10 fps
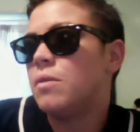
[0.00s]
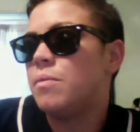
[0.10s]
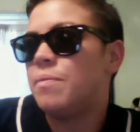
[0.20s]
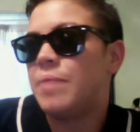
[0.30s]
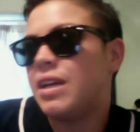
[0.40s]

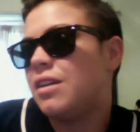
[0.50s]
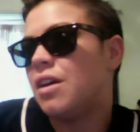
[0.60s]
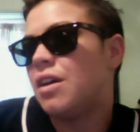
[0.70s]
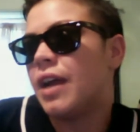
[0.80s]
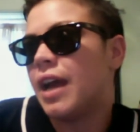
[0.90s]
be
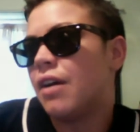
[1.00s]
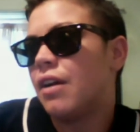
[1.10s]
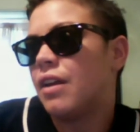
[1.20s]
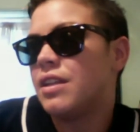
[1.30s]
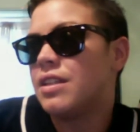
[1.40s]
going out
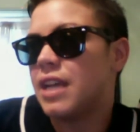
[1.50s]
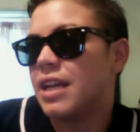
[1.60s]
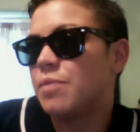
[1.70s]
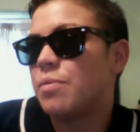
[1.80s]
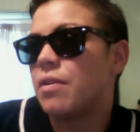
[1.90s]
in the
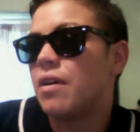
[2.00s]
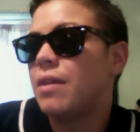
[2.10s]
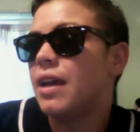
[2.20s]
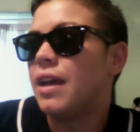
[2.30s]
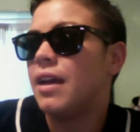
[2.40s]
States
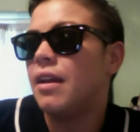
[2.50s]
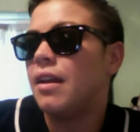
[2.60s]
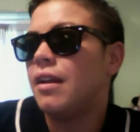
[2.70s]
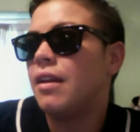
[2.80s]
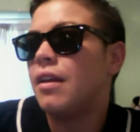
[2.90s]
probably
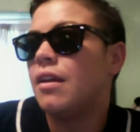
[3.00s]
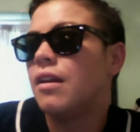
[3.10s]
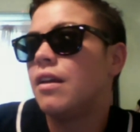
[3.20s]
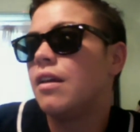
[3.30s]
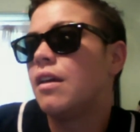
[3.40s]
in
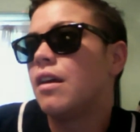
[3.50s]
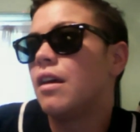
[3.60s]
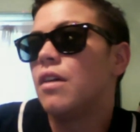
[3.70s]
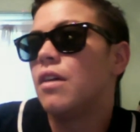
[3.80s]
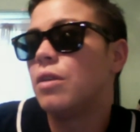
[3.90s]

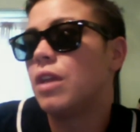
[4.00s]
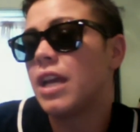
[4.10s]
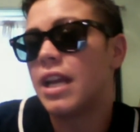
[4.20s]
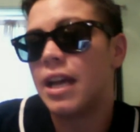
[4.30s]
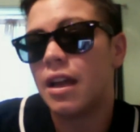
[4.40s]
we're looking
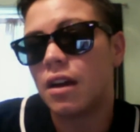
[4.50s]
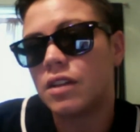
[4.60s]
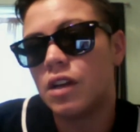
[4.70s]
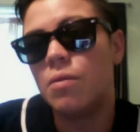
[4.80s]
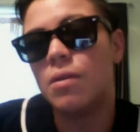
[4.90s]
at
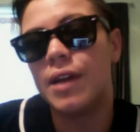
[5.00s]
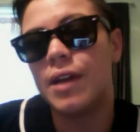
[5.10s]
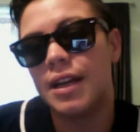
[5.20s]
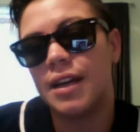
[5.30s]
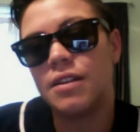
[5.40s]
October right
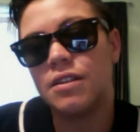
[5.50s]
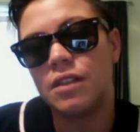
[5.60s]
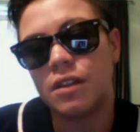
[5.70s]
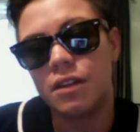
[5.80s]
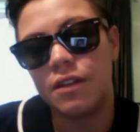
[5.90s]
now,
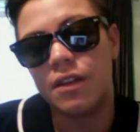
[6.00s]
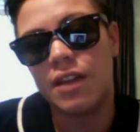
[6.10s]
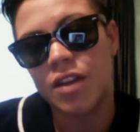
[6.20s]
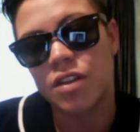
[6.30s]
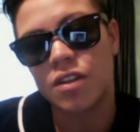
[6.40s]
doing a
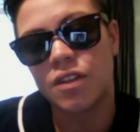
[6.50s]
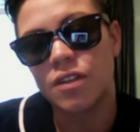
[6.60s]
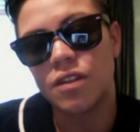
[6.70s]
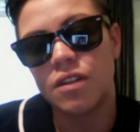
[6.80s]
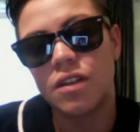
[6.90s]
national
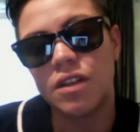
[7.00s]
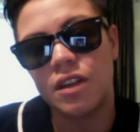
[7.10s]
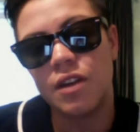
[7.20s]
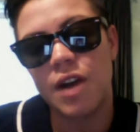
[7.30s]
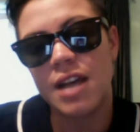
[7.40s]
tour in the
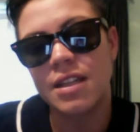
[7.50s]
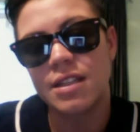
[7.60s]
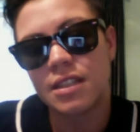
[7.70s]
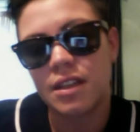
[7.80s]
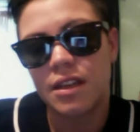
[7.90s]

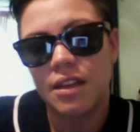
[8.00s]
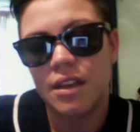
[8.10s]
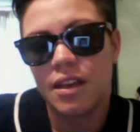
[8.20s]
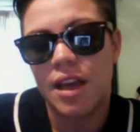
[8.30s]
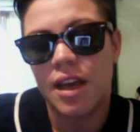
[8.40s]
US.
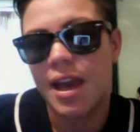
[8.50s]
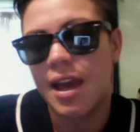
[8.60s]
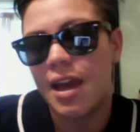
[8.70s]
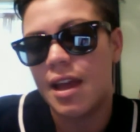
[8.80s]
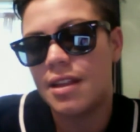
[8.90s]

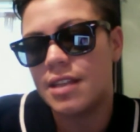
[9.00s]
And